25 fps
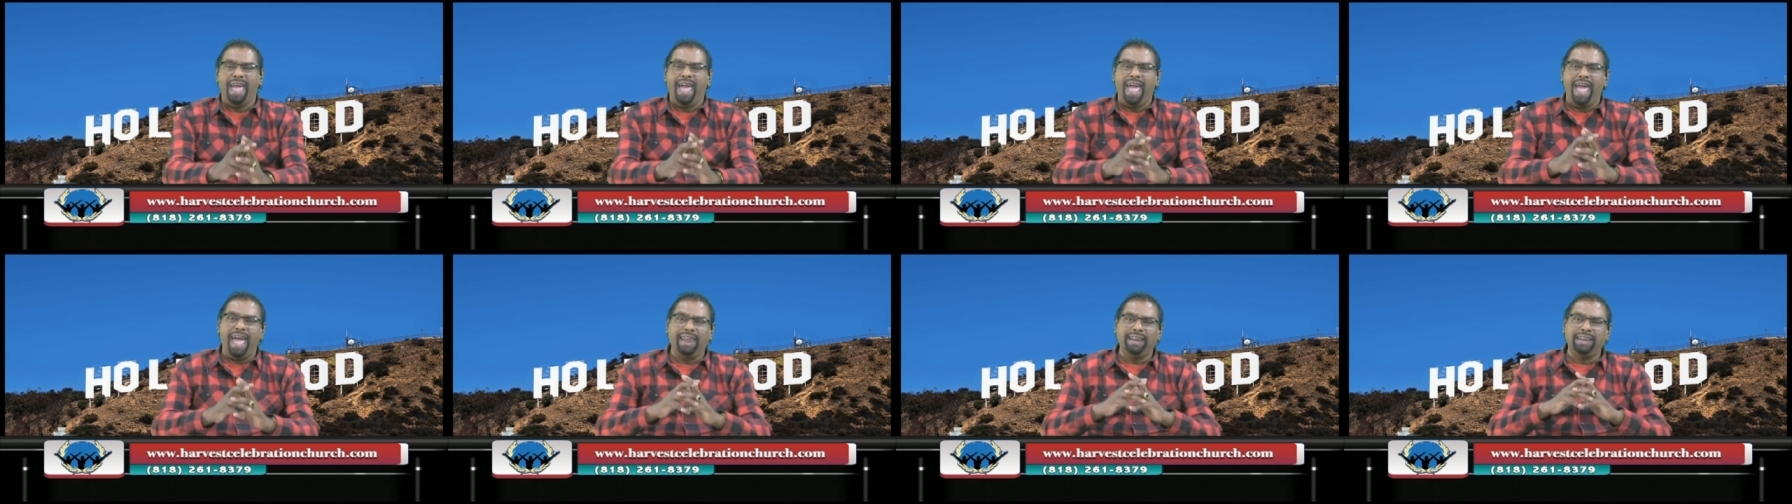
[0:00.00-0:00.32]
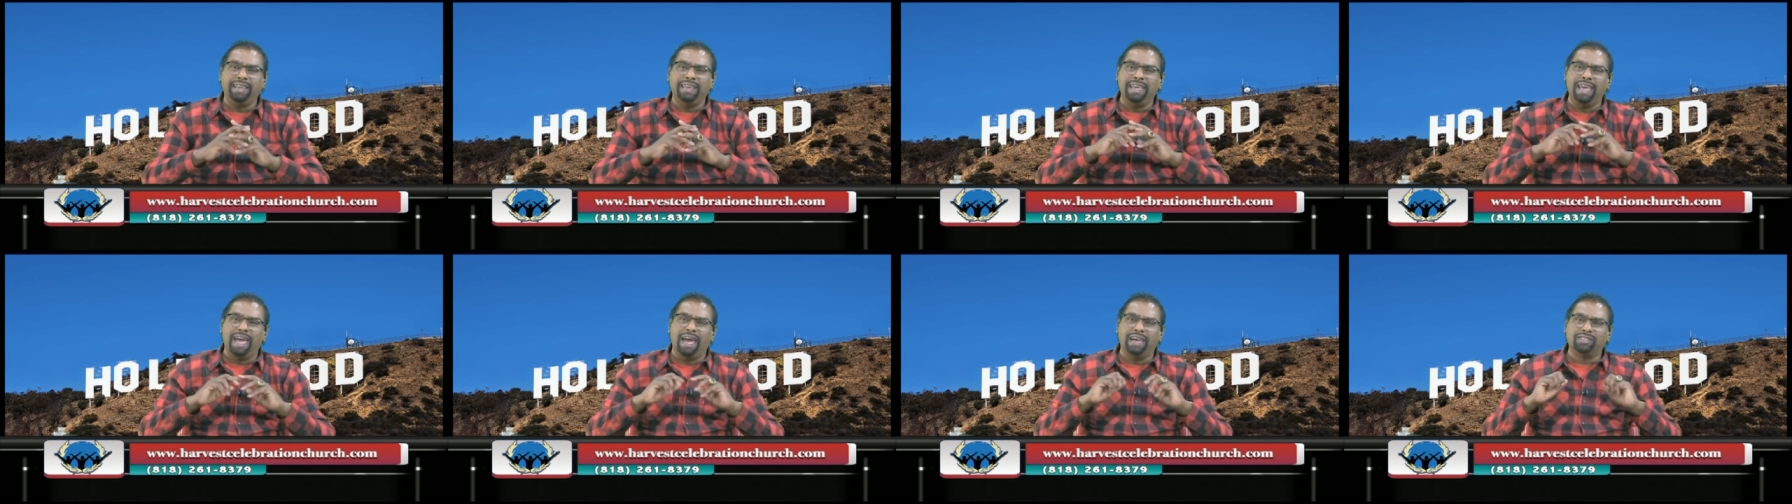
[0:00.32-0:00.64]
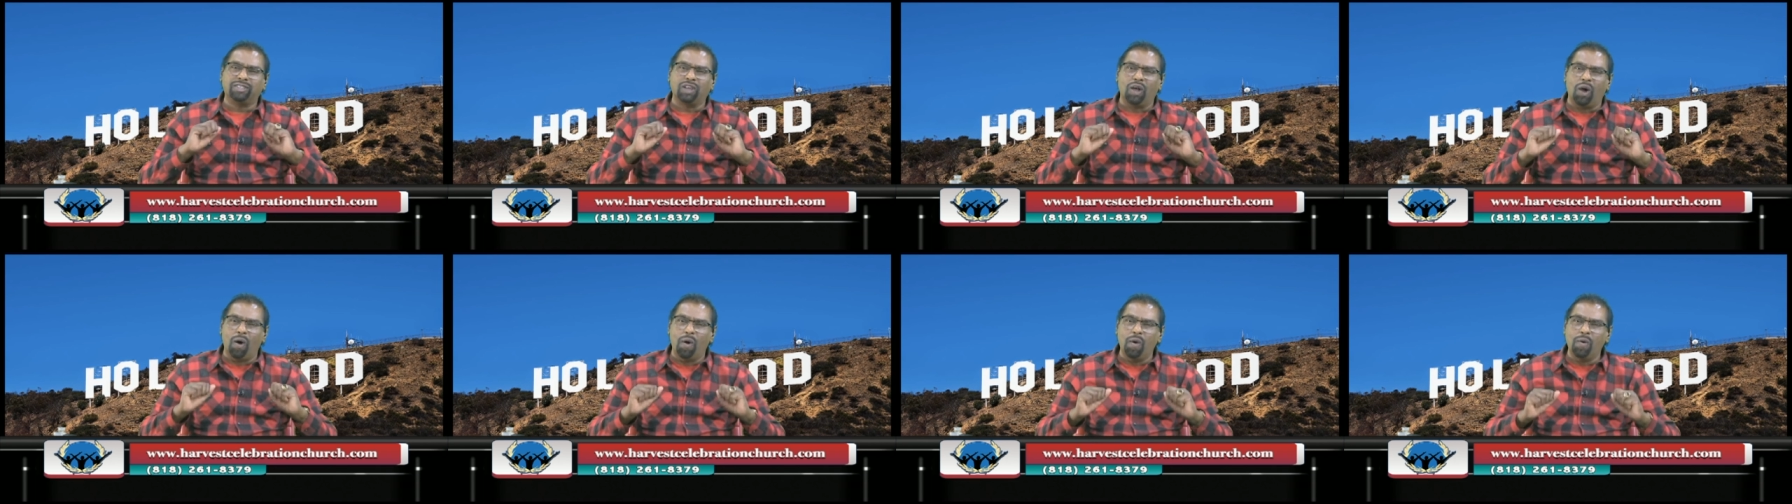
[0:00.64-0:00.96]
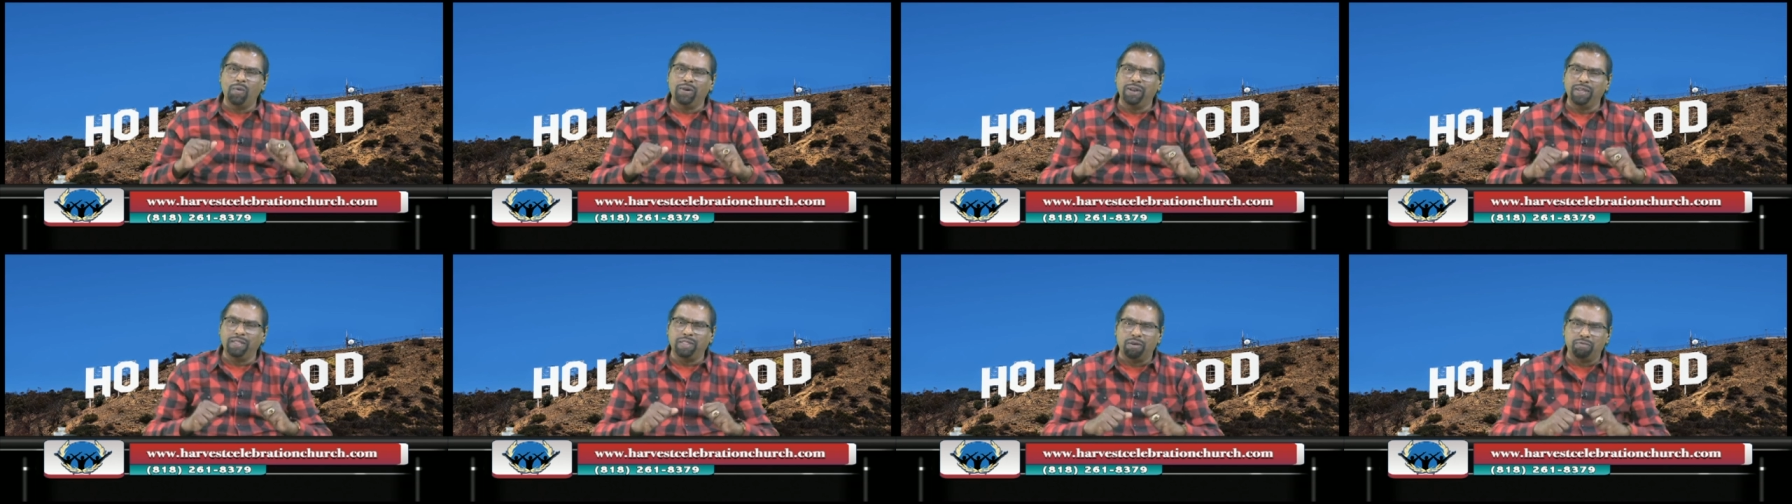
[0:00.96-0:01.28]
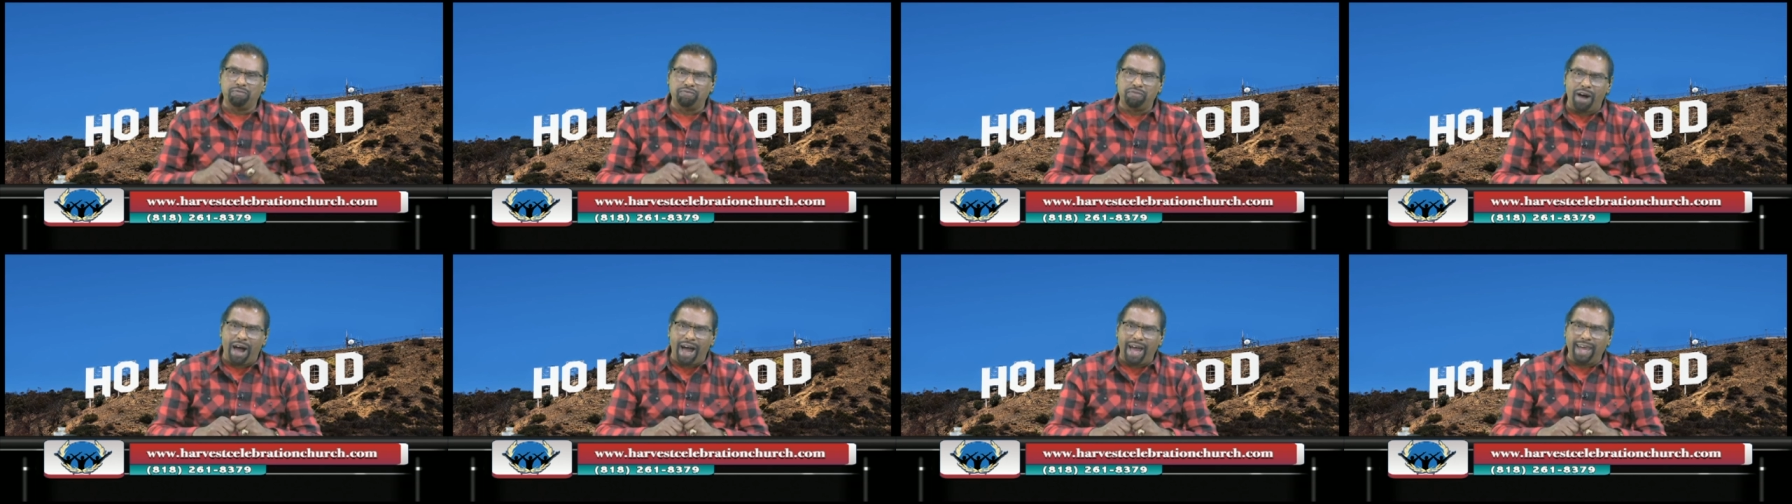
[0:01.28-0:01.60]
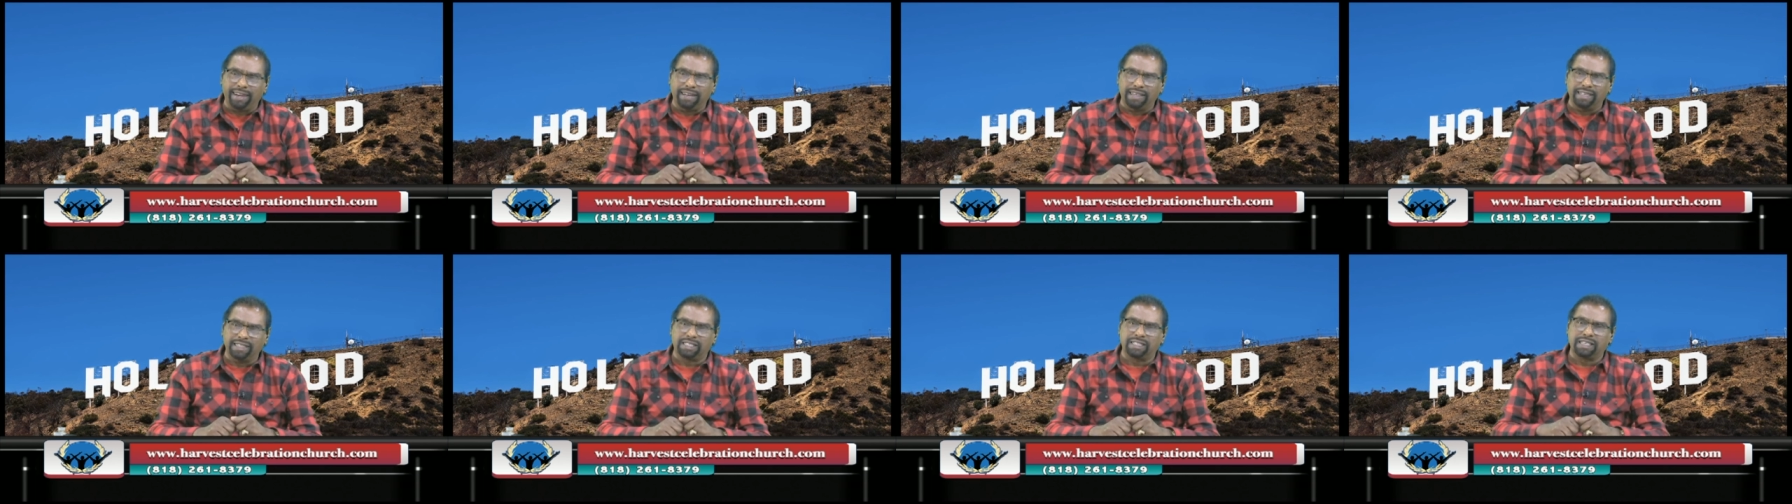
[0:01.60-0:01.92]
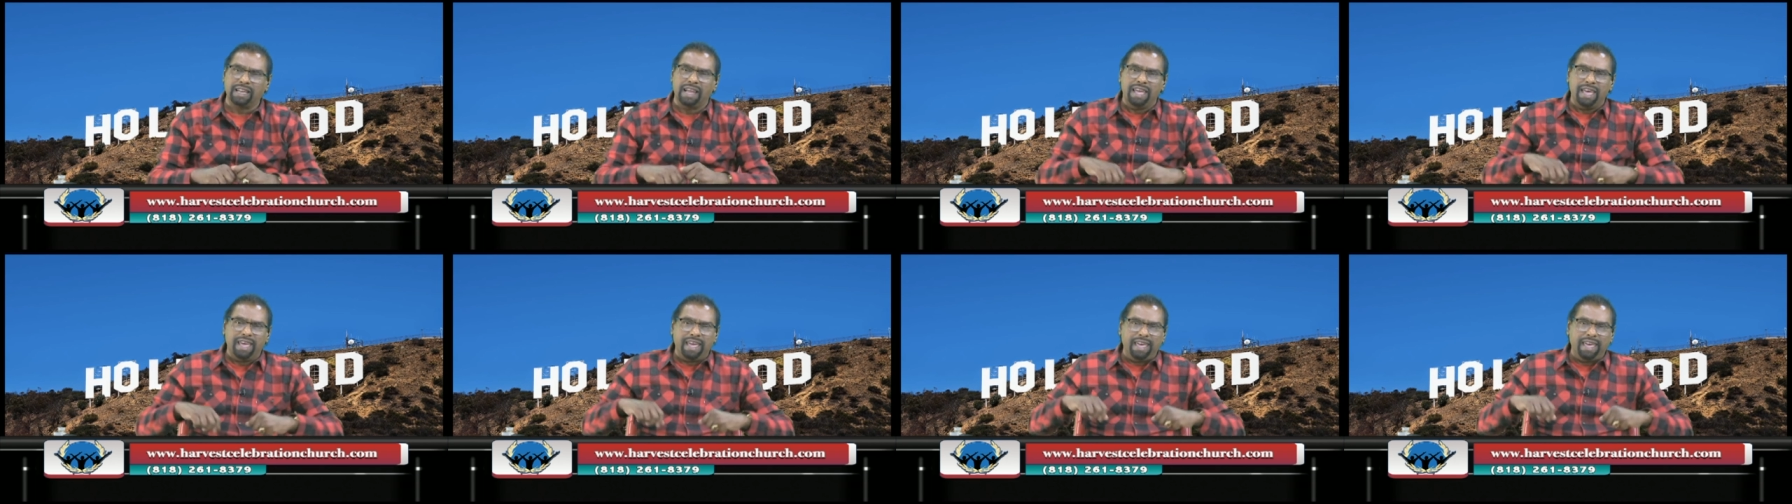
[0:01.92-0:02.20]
and He has only the finest,